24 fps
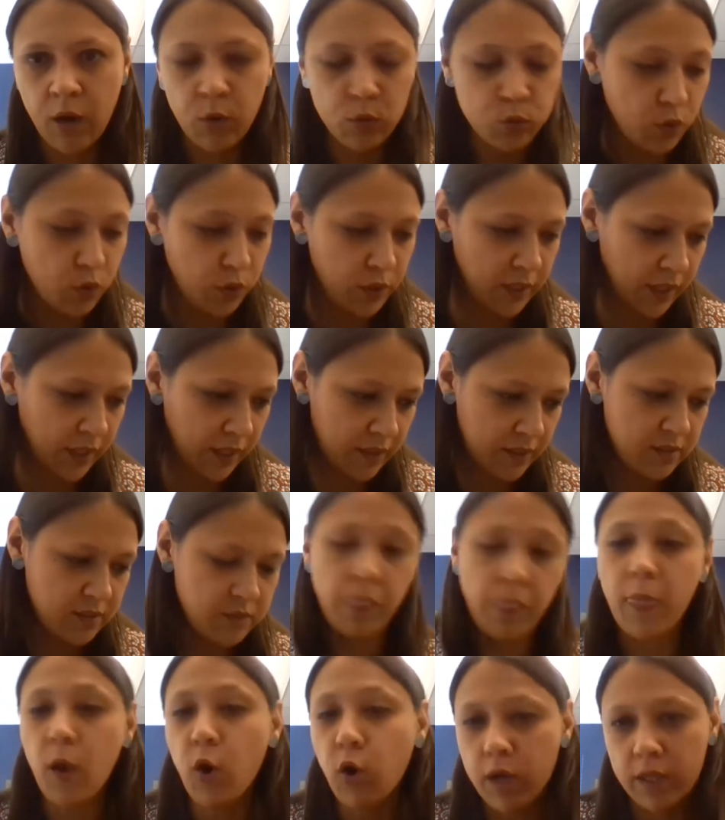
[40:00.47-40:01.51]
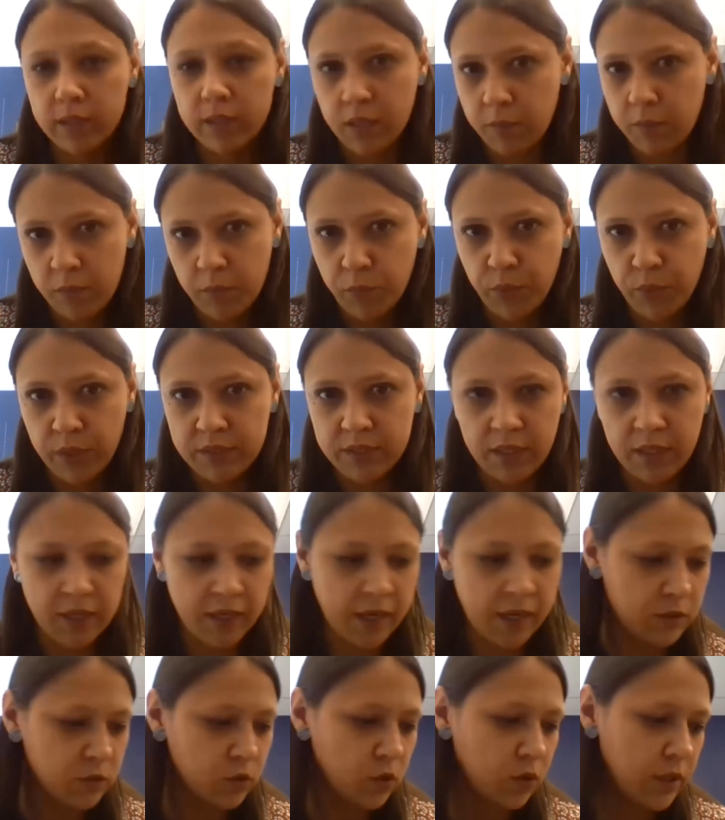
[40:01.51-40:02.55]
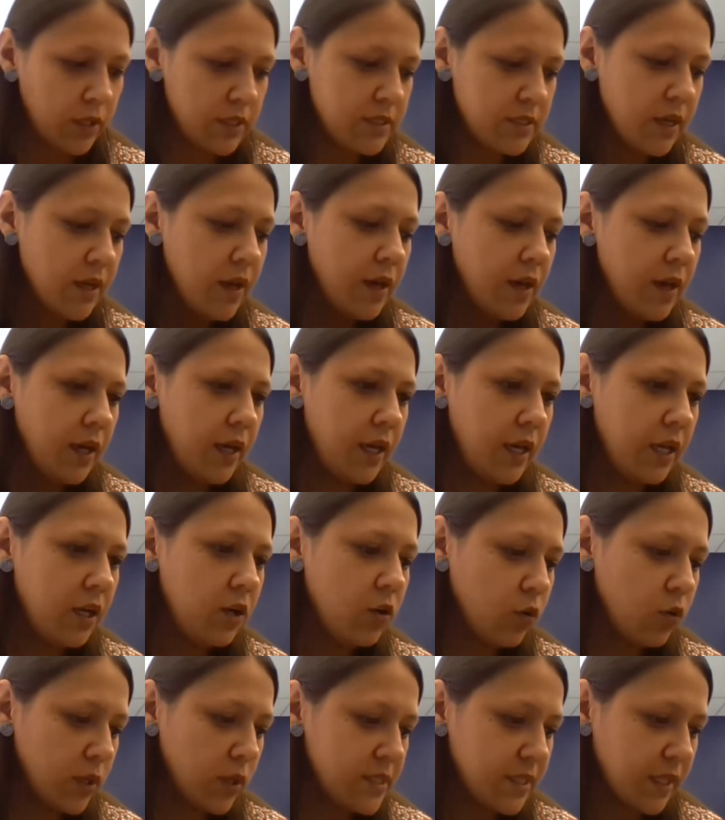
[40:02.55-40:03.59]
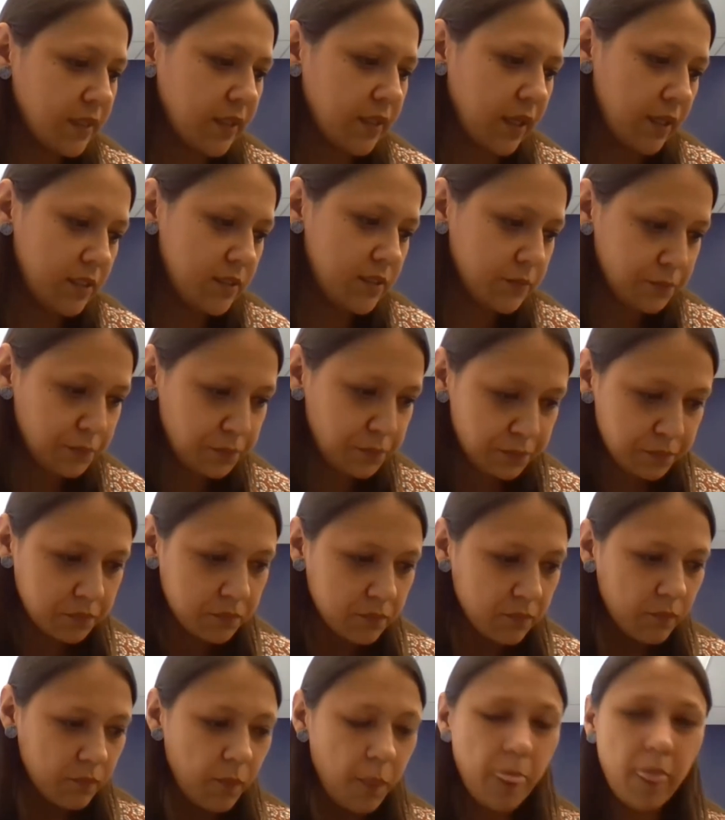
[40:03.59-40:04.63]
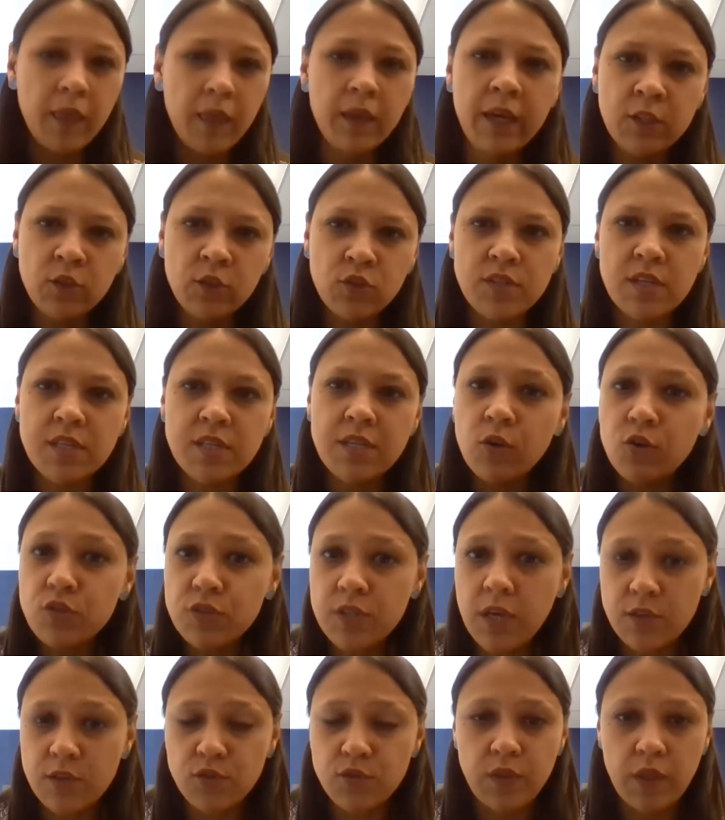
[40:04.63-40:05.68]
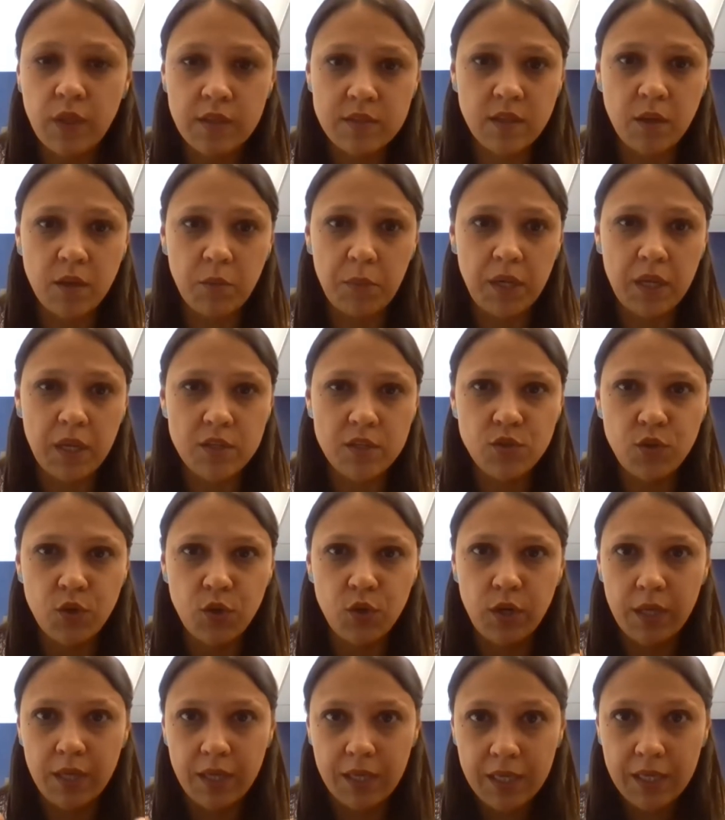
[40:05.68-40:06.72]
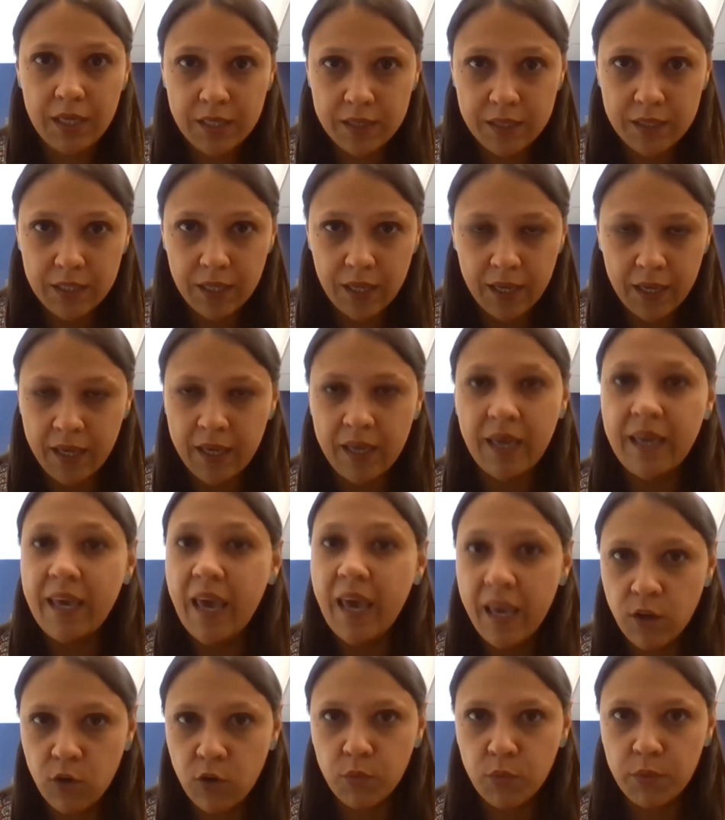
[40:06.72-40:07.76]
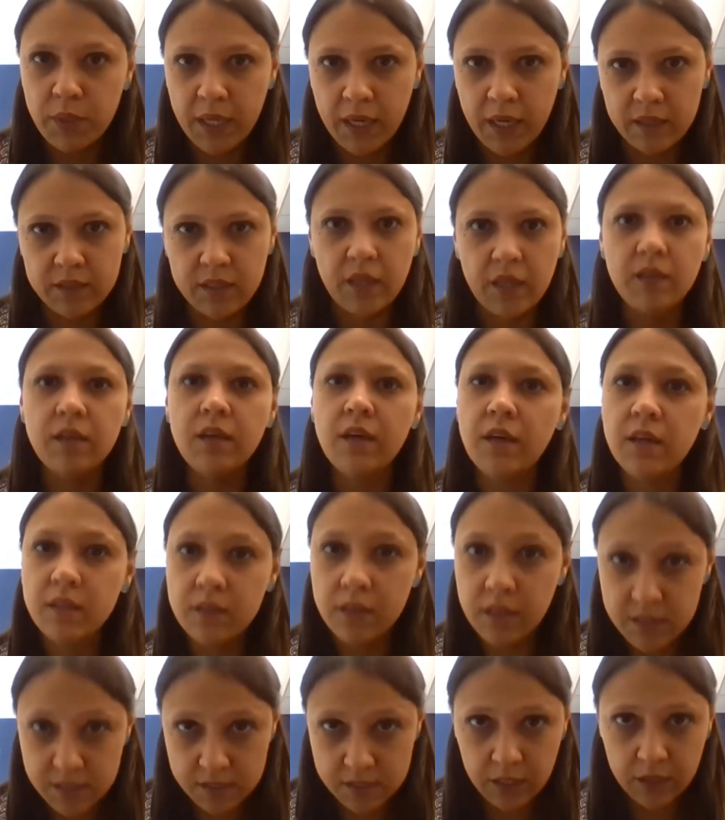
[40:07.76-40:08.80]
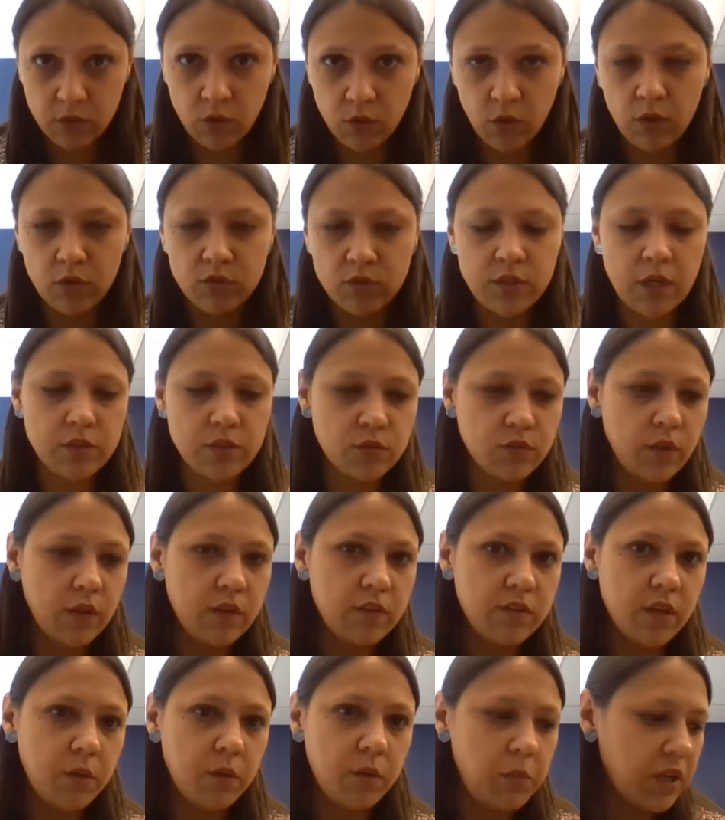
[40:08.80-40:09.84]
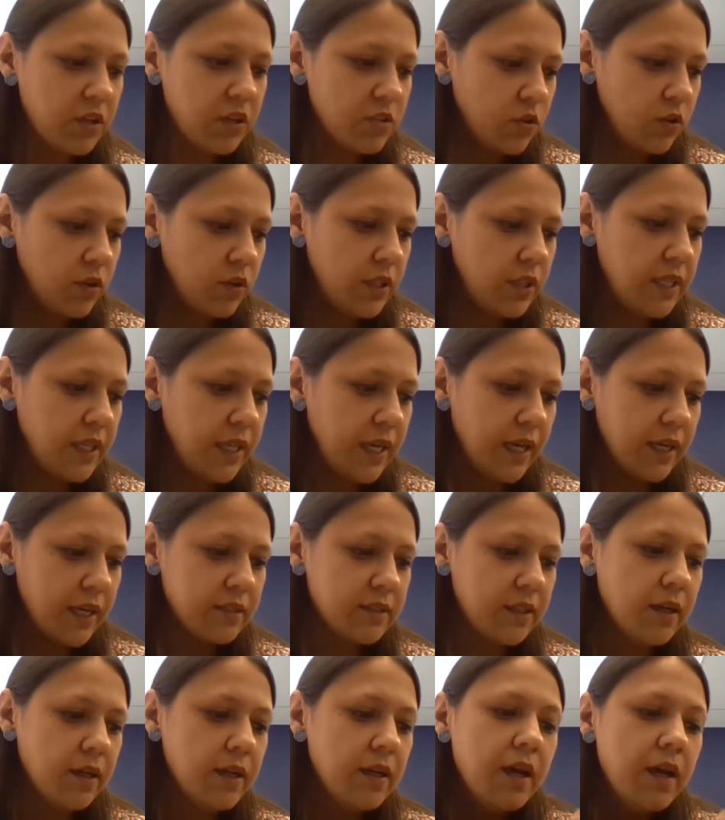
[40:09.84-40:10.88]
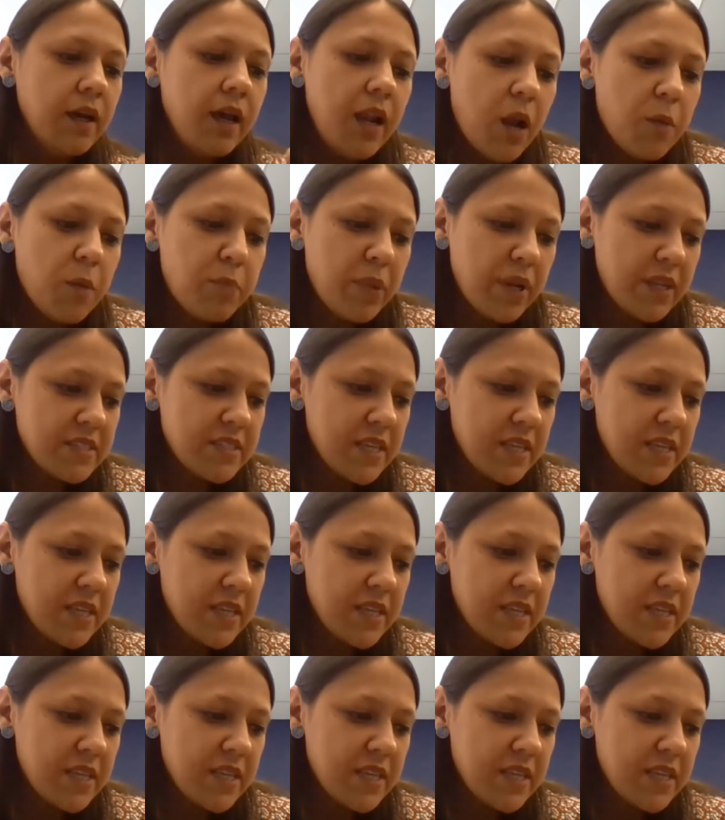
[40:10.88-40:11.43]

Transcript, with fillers: and in the discretional powers of authorities, also non-state actors. So in the cases of covert discrimination, different to